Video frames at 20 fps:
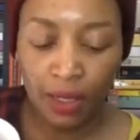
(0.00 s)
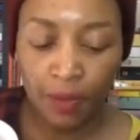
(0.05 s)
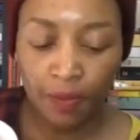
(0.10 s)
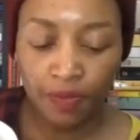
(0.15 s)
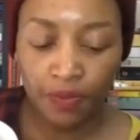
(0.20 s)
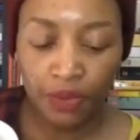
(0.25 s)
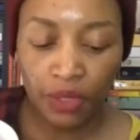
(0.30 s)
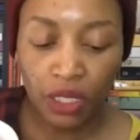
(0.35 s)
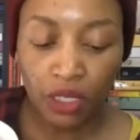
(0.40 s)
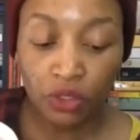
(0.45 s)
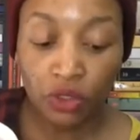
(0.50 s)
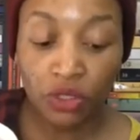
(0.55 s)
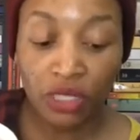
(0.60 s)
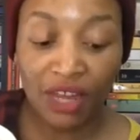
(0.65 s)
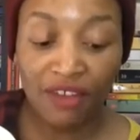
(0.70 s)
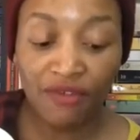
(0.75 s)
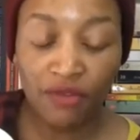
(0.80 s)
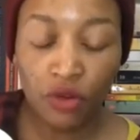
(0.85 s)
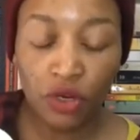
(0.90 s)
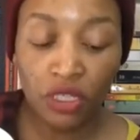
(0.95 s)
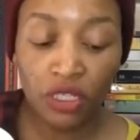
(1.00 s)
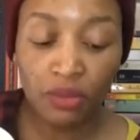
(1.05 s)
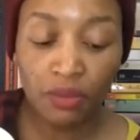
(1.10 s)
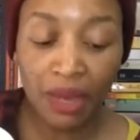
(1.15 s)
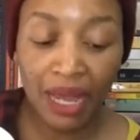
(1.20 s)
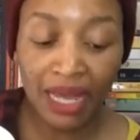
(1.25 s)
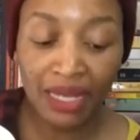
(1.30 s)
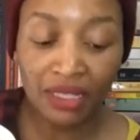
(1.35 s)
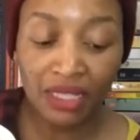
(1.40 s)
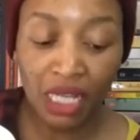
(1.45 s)
To divert my
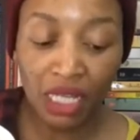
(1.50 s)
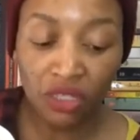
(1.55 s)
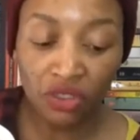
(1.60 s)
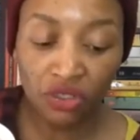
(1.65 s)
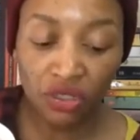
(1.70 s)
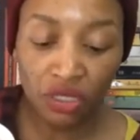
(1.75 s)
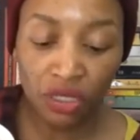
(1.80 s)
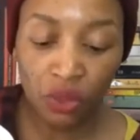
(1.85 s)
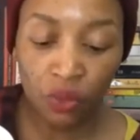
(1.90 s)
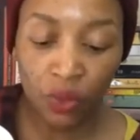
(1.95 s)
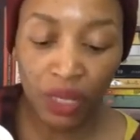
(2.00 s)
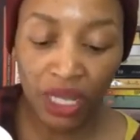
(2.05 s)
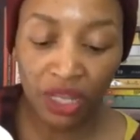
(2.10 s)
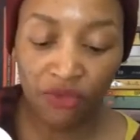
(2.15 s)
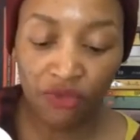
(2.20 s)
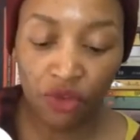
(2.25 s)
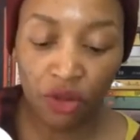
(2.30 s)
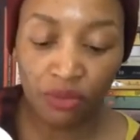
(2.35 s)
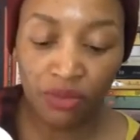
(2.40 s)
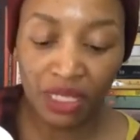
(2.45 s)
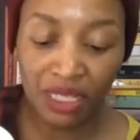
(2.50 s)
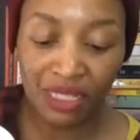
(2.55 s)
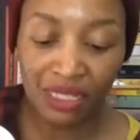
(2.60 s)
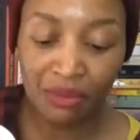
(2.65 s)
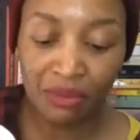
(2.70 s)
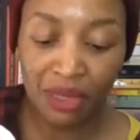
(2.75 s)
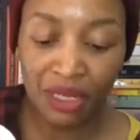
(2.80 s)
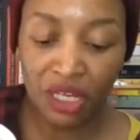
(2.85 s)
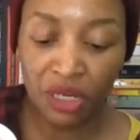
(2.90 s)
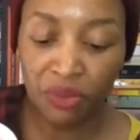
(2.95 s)
attention away from this
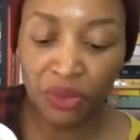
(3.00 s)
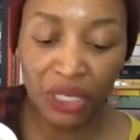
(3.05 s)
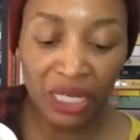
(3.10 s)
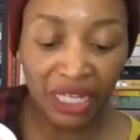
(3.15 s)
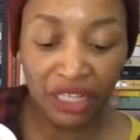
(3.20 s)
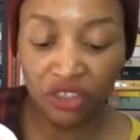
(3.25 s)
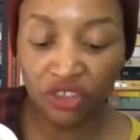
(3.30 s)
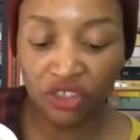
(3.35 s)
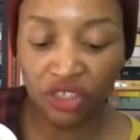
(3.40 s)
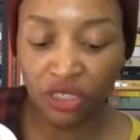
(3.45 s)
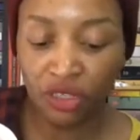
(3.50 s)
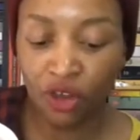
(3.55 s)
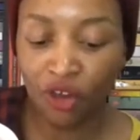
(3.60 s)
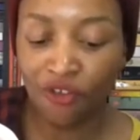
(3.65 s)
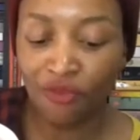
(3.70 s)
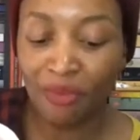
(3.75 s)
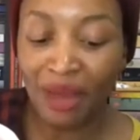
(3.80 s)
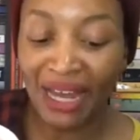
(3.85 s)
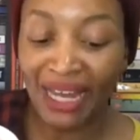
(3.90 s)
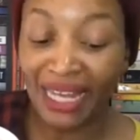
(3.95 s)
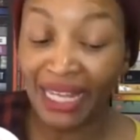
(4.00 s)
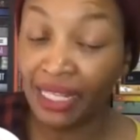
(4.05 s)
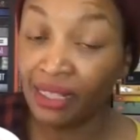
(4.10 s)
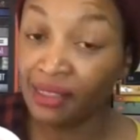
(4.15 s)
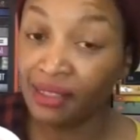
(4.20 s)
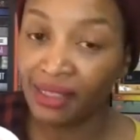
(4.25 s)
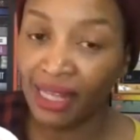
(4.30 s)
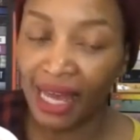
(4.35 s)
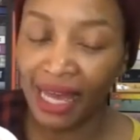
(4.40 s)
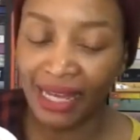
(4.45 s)
manipulation of my
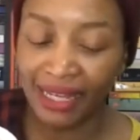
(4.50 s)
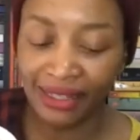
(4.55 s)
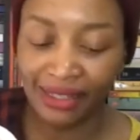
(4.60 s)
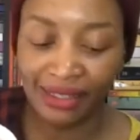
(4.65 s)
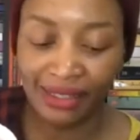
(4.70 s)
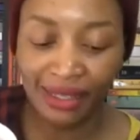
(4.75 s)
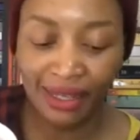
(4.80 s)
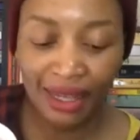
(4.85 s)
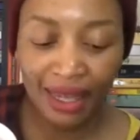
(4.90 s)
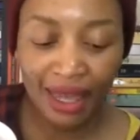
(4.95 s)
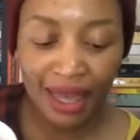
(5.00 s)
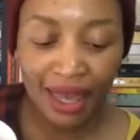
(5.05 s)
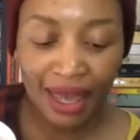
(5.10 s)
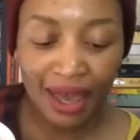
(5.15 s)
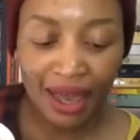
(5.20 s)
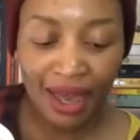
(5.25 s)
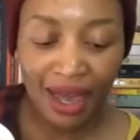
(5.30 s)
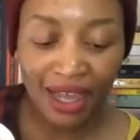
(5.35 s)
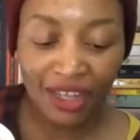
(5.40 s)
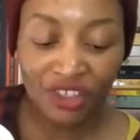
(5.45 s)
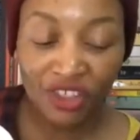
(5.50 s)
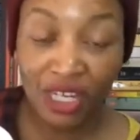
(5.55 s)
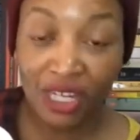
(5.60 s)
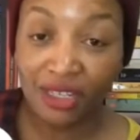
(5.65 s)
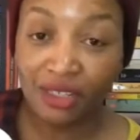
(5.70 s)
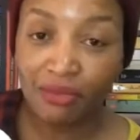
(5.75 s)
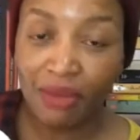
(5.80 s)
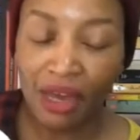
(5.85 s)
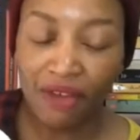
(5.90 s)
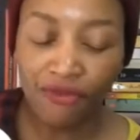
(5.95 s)
insides, I checked
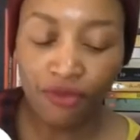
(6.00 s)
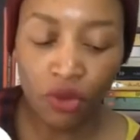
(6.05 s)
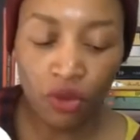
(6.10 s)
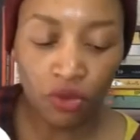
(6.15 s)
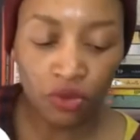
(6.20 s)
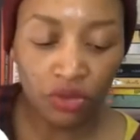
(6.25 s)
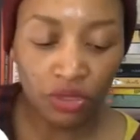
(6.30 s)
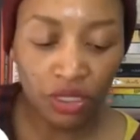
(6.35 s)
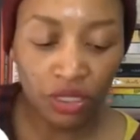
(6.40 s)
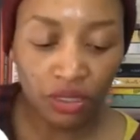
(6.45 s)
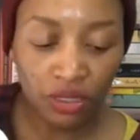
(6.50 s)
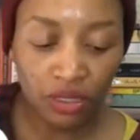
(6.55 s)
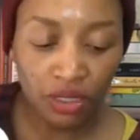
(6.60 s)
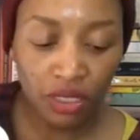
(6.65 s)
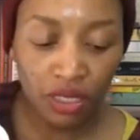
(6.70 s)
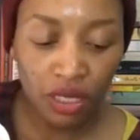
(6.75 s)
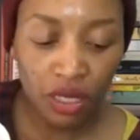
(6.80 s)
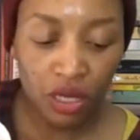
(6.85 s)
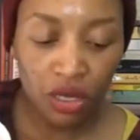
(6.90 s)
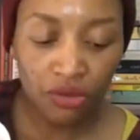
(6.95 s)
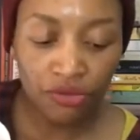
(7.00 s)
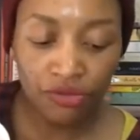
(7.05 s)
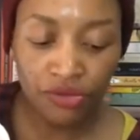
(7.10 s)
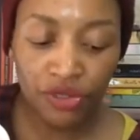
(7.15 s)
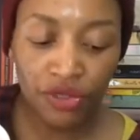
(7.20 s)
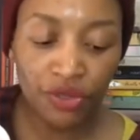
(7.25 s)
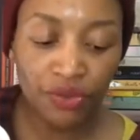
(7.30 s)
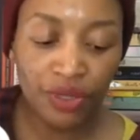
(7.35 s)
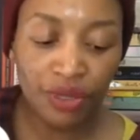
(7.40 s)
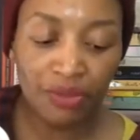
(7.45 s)
my phone. No
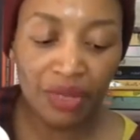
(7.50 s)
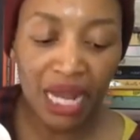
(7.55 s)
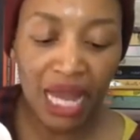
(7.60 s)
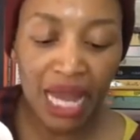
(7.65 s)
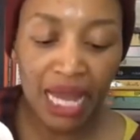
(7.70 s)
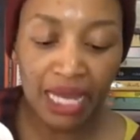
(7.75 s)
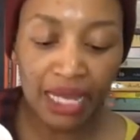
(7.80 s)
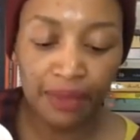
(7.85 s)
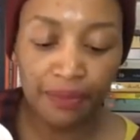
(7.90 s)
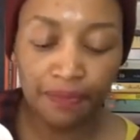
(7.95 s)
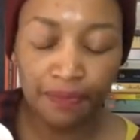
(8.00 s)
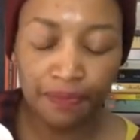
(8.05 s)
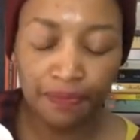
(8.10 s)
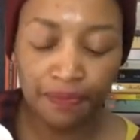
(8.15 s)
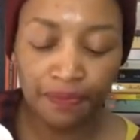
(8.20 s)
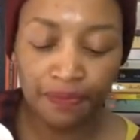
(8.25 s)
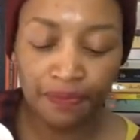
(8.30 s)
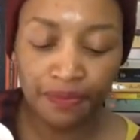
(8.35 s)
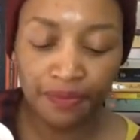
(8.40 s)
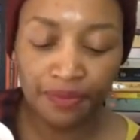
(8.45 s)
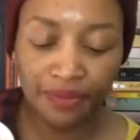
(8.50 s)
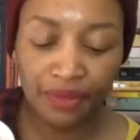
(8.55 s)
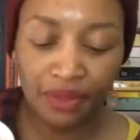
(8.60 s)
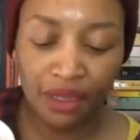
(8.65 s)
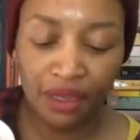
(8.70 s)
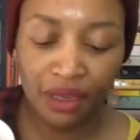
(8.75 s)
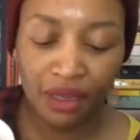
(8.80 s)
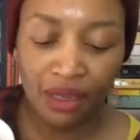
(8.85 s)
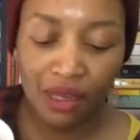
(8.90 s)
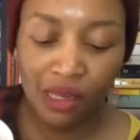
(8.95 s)
reply.
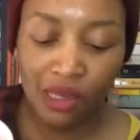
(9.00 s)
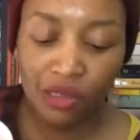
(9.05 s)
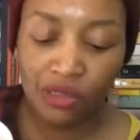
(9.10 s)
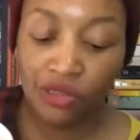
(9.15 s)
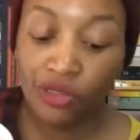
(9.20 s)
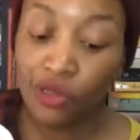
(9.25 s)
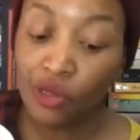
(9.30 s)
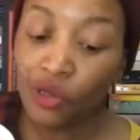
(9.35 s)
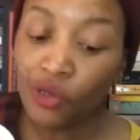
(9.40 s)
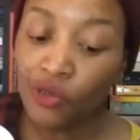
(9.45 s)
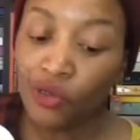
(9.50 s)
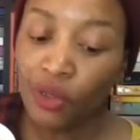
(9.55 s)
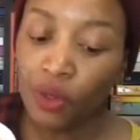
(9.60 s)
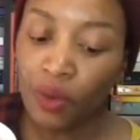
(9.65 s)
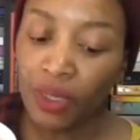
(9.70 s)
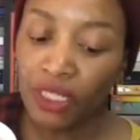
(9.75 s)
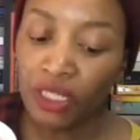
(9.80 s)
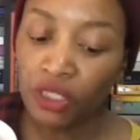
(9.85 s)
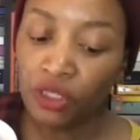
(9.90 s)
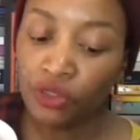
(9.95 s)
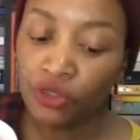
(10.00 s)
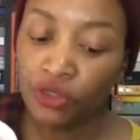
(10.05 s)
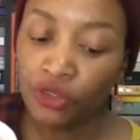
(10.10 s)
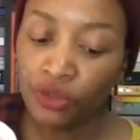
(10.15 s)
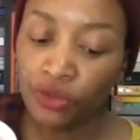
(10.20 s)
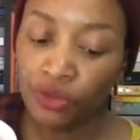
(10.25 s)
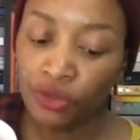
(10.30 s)
So, what do you do,